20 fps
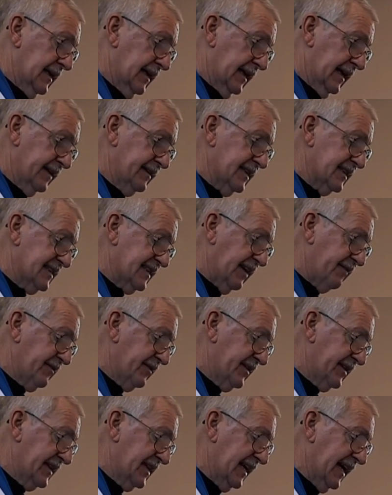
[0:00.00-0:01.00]
and the
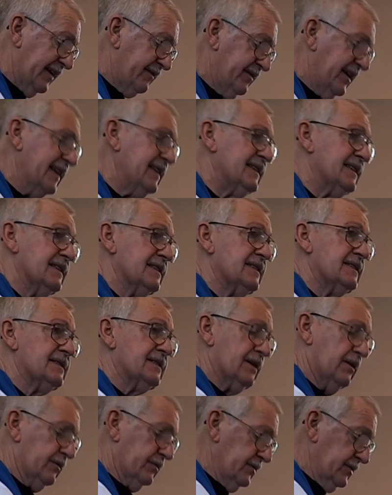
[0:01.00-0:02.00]
Seventh-day Adventists
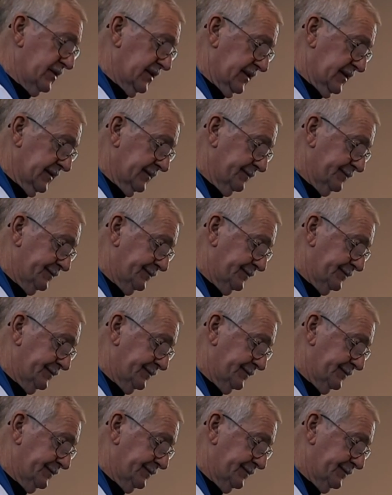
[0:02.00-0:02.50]
are rooted.